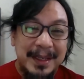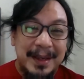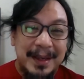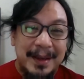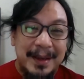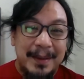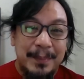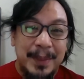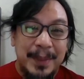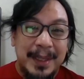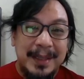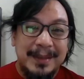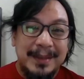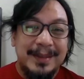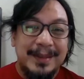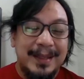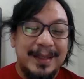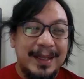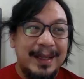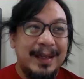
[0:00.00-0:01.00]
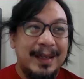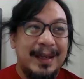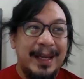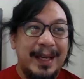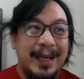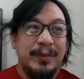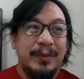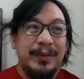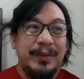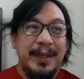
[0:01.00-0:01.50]
But I
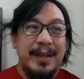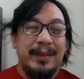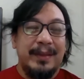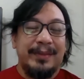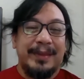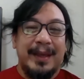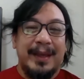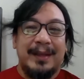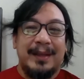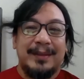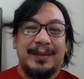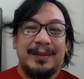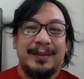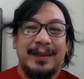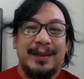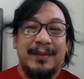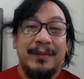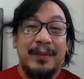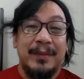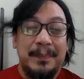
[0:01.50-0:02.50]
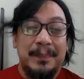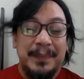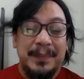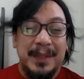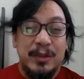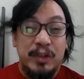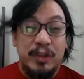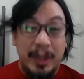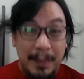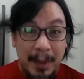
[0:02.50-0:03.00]
should think that
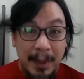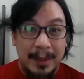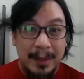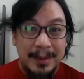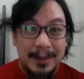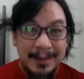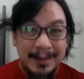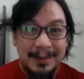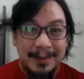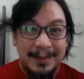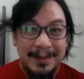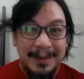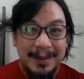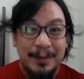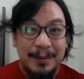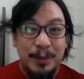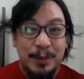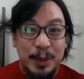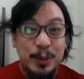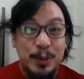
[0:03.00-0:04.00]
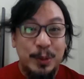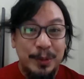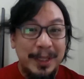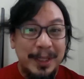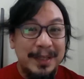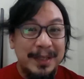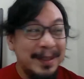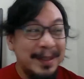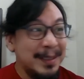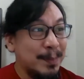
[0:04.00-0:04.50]
Chibbers, we should read
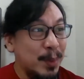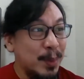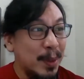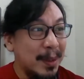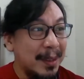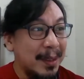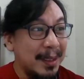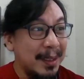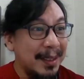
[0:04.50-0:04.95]
his book.